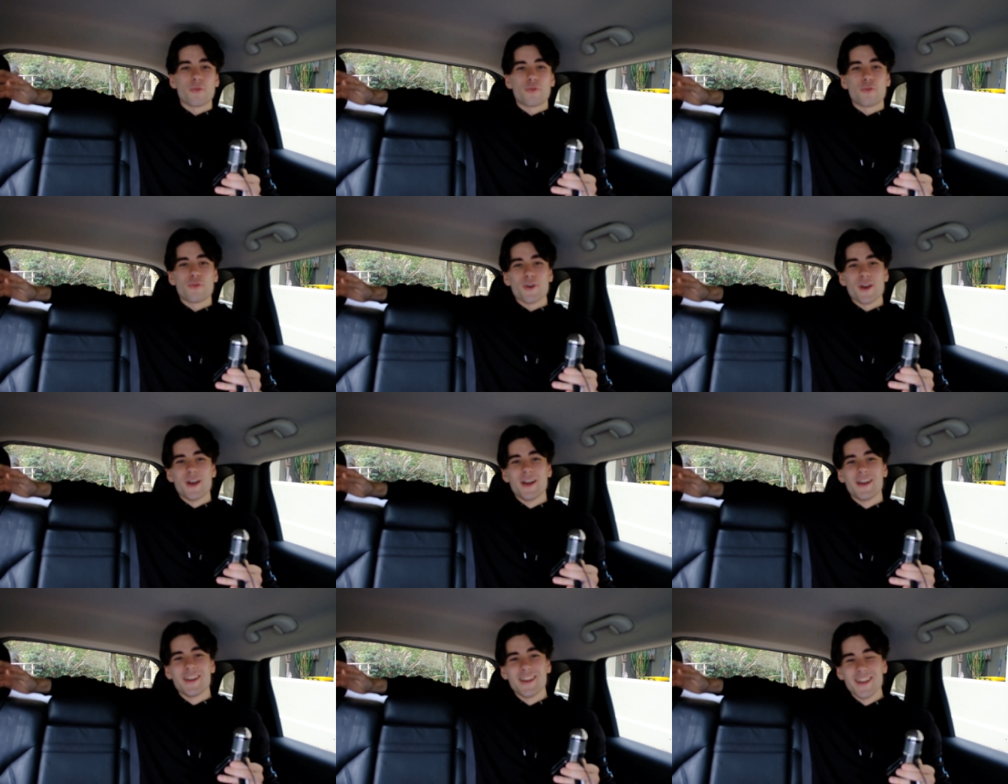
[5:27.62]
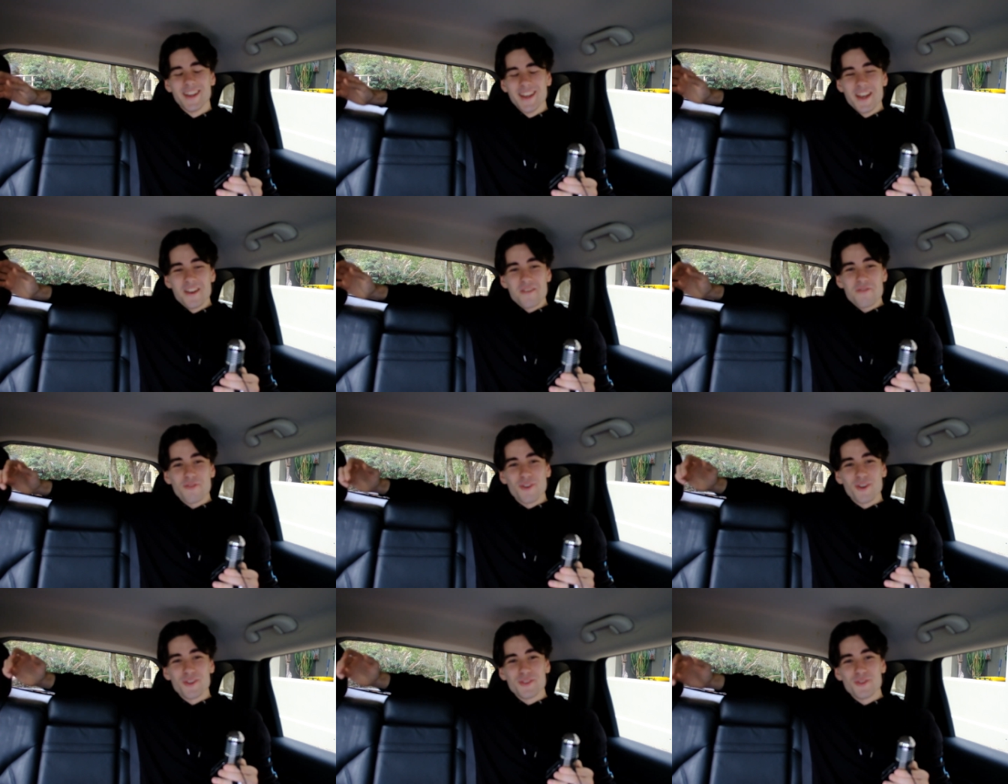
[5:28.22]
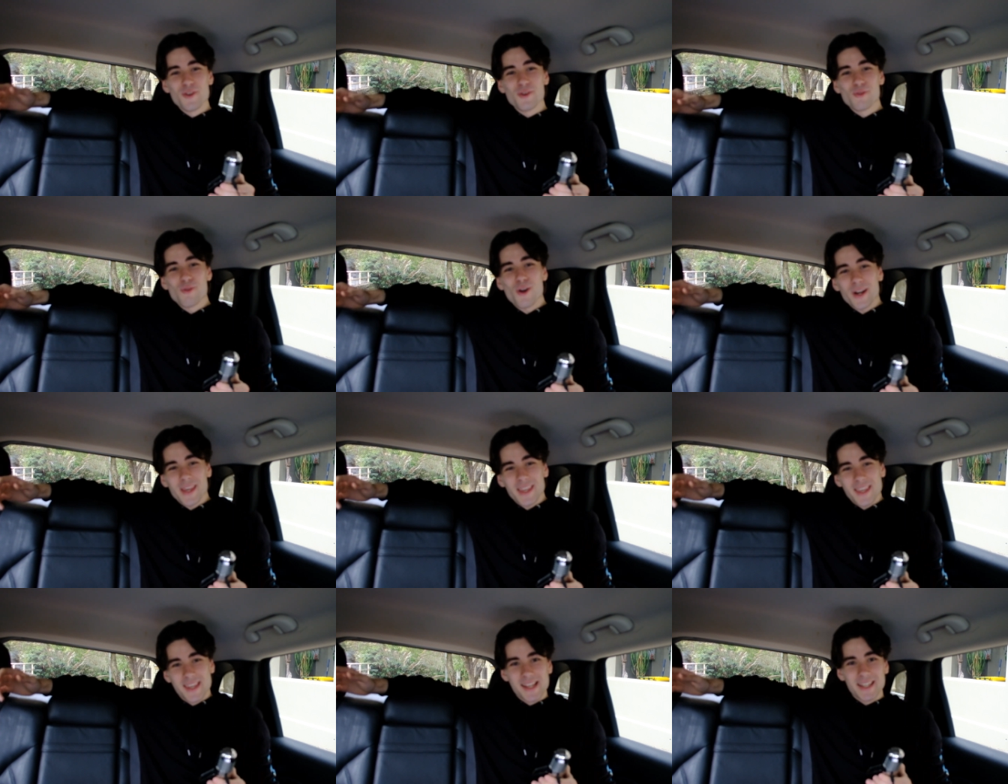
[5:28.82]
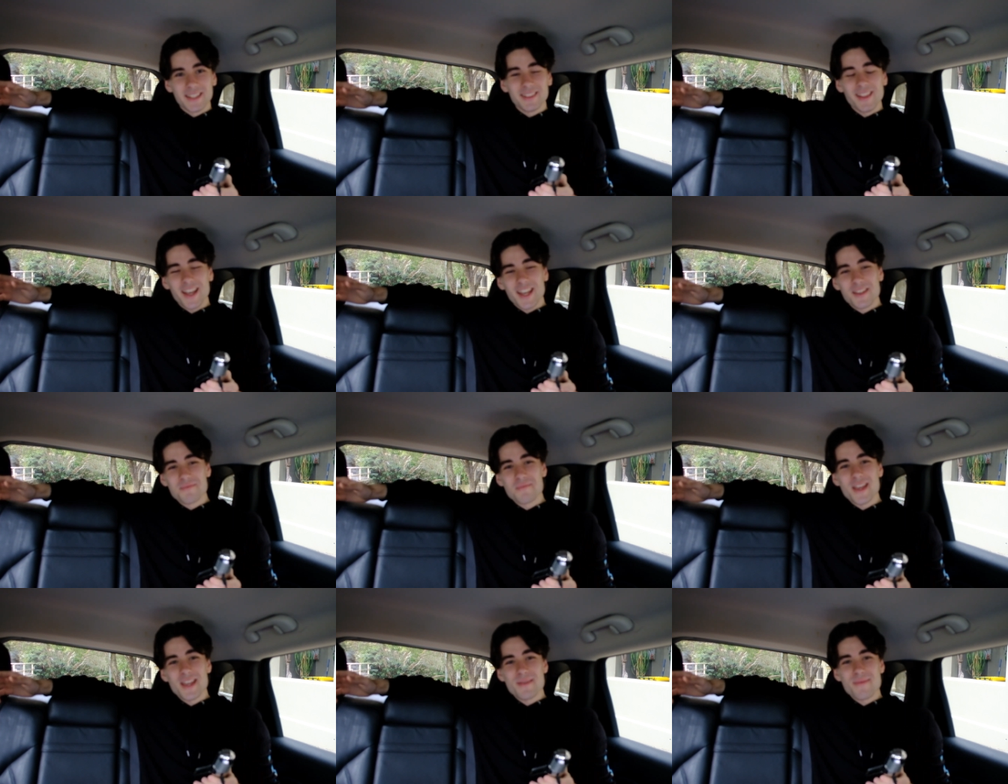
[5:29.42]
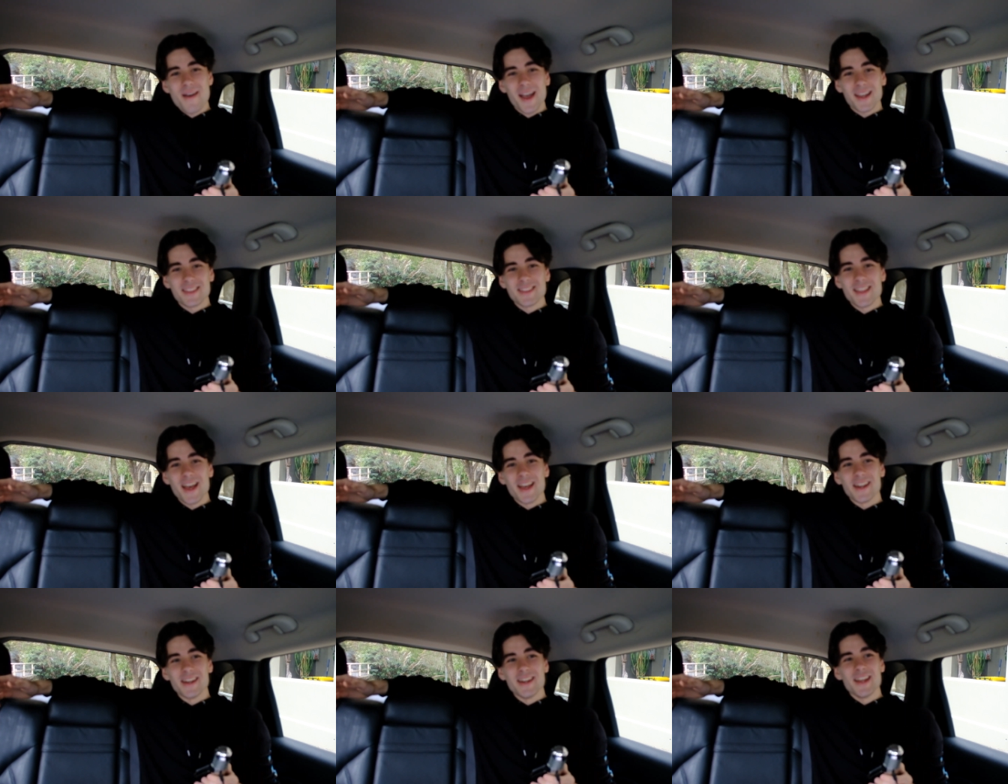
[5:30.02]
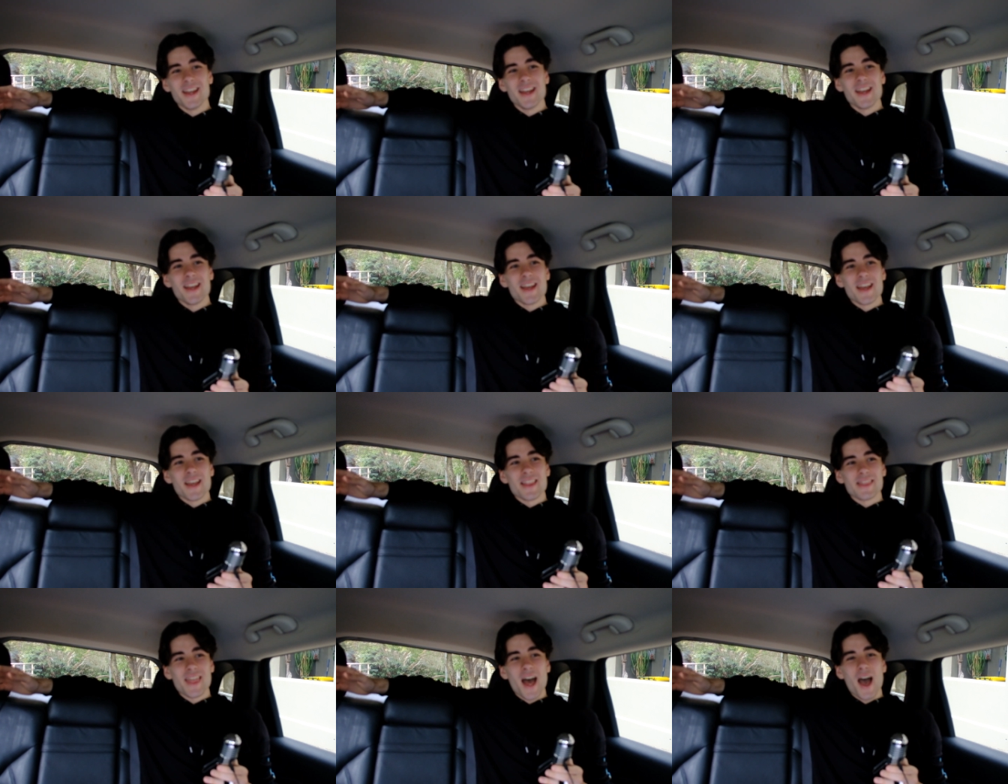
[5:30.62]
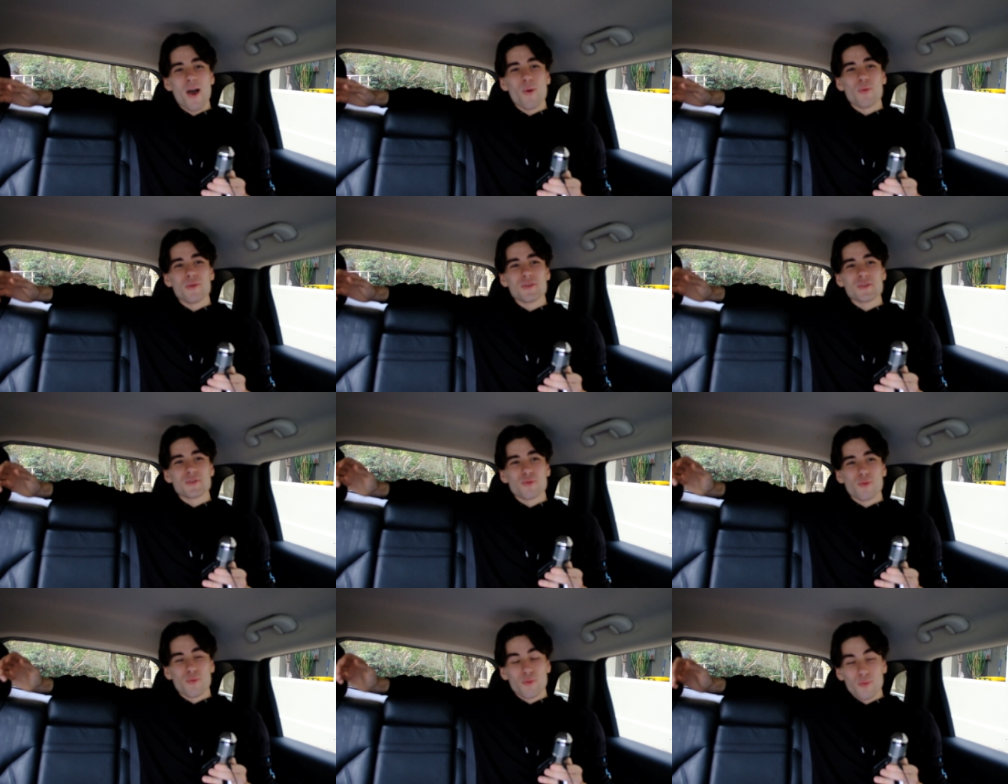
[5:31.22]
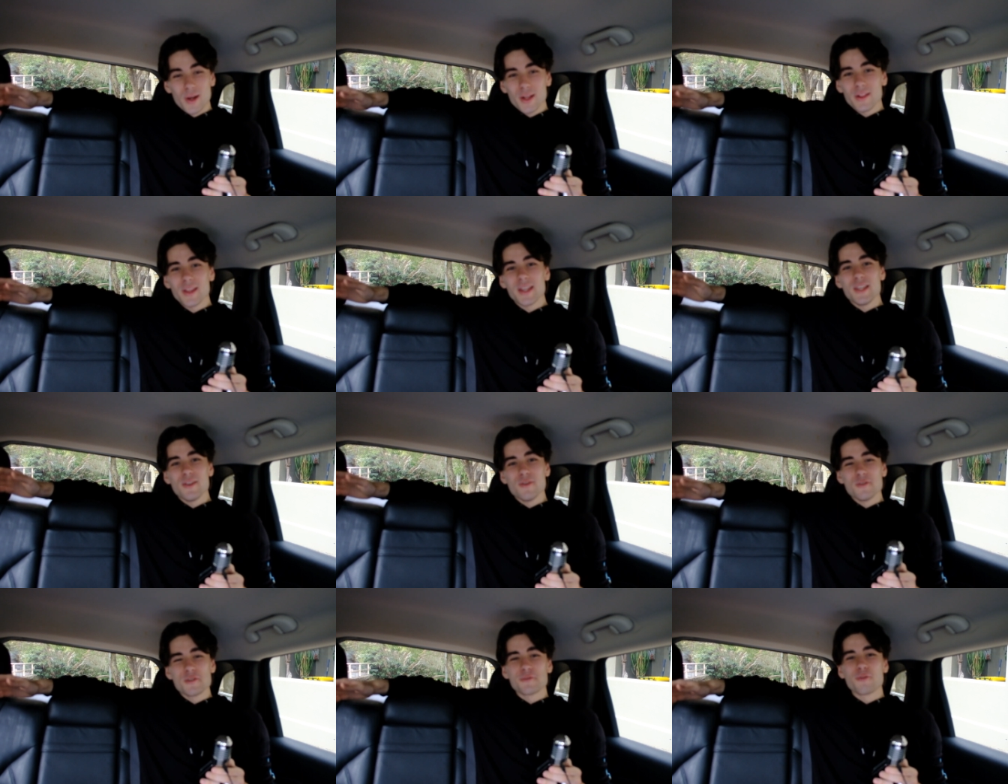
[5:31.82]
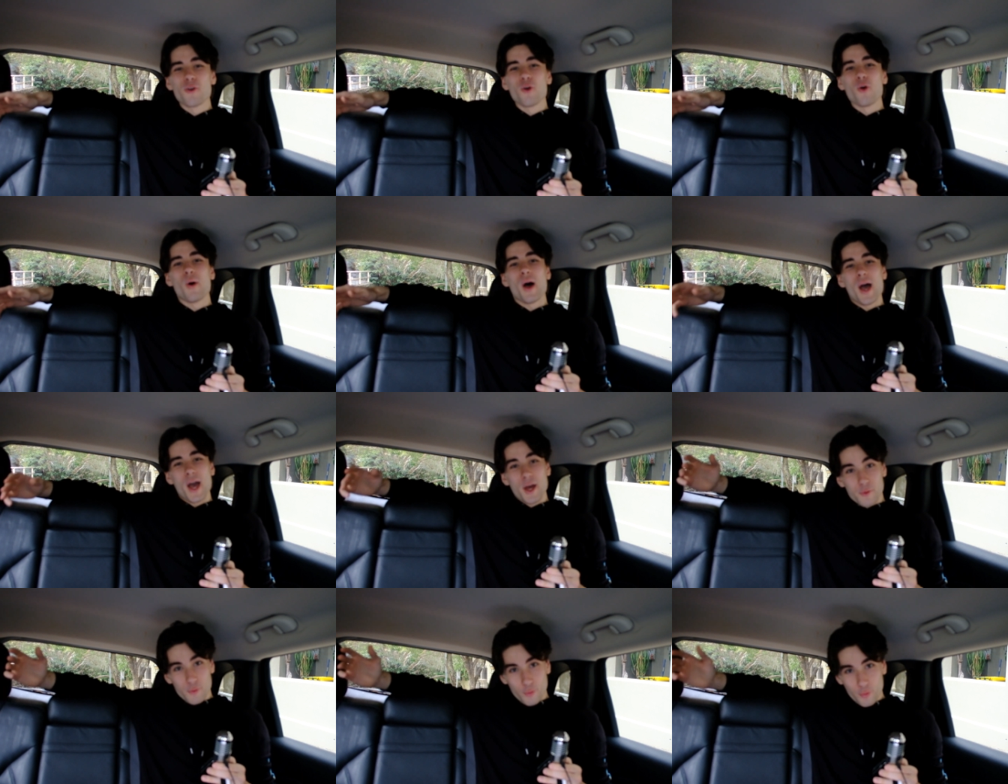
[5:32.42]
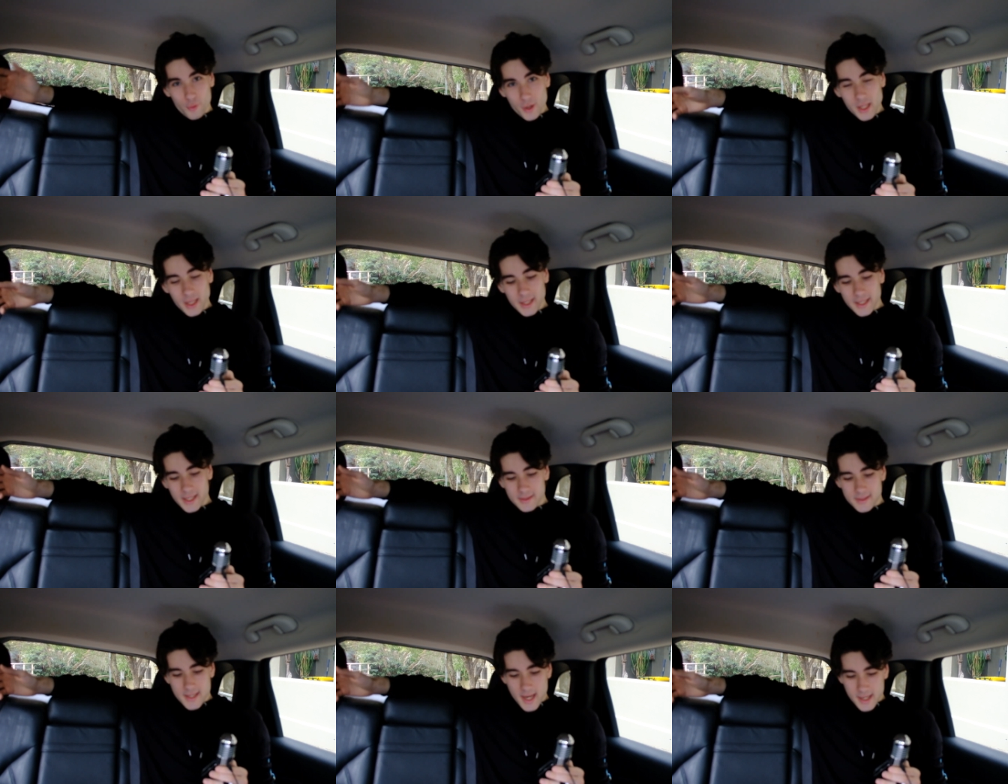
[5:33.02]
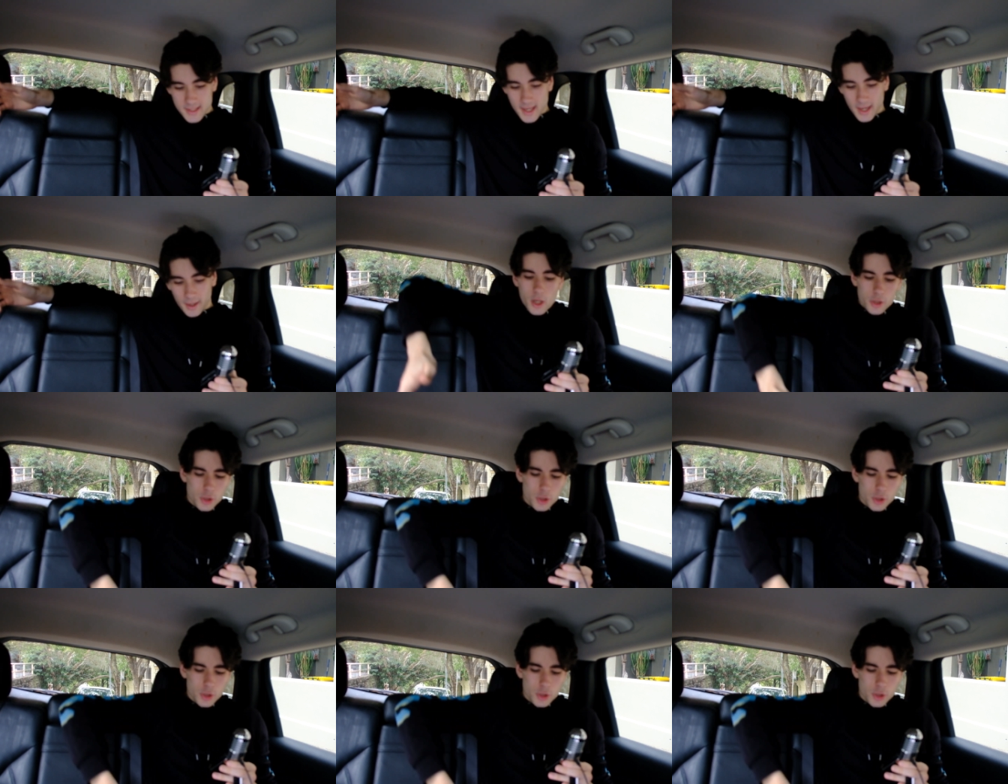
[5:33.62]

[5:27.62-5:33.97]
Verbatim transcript: for, a neurotic kid like me back then, that was really useful and really addicting.